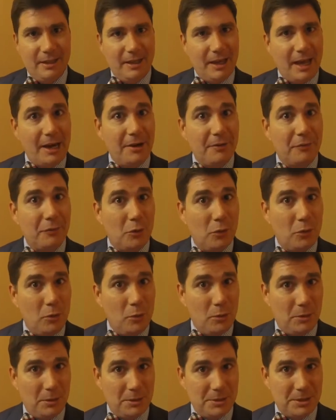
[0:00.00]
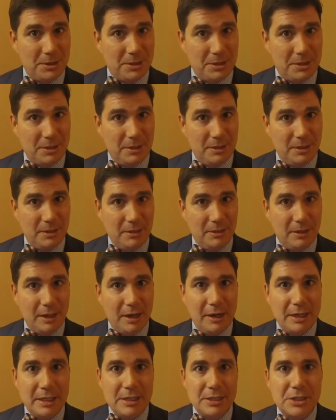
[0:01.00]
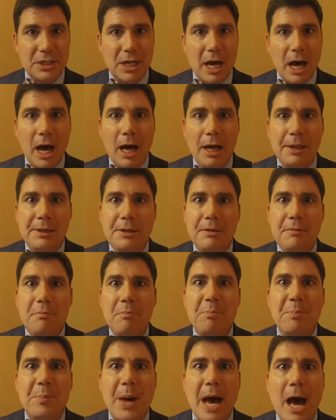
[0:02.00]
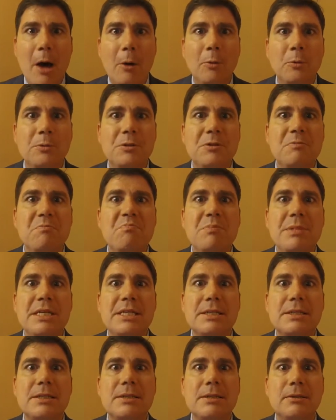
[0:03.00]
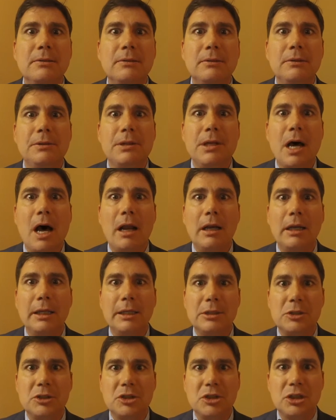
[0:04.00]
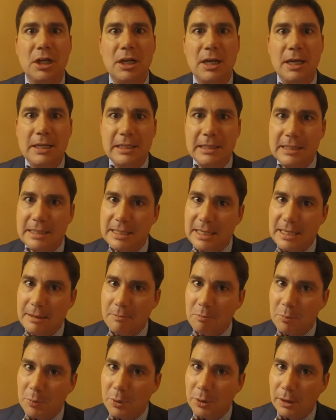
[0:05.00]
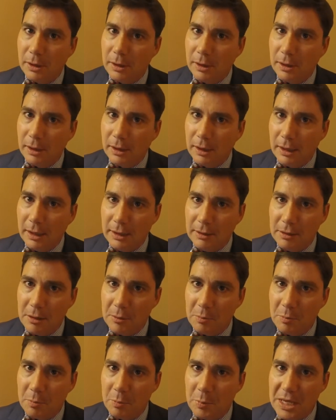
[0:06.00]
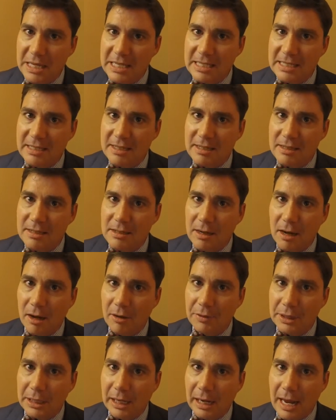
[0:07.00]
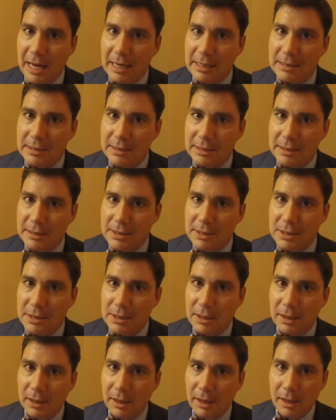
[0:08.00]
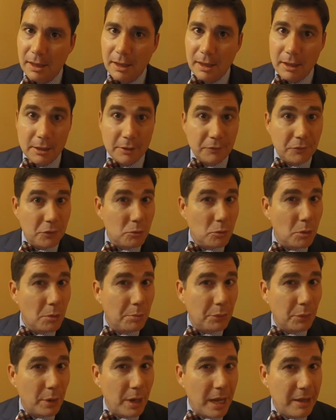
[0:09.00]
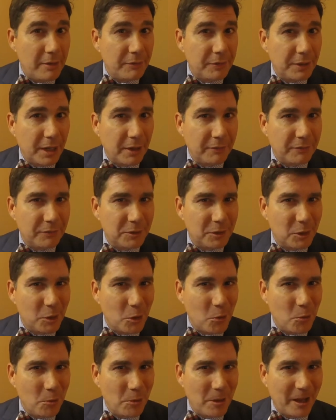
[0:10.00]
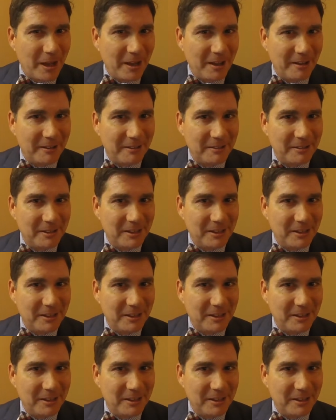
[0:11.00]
And of course, there is unbound mystical knowledge deep in the pits of Atlantis. And if you are brave enough to go there